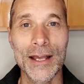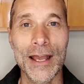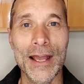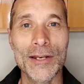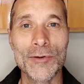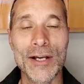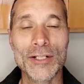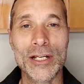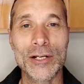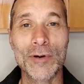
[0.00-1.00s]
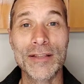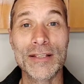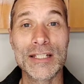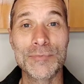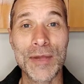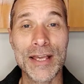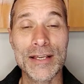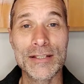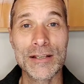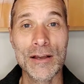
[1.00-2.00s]
and you actually create the
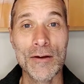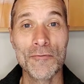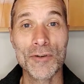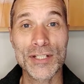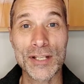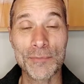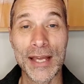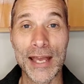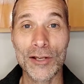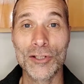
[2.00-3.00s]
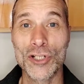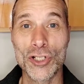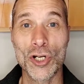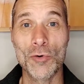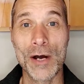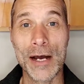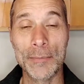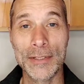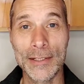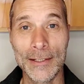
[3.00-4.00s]
space for something else to show up.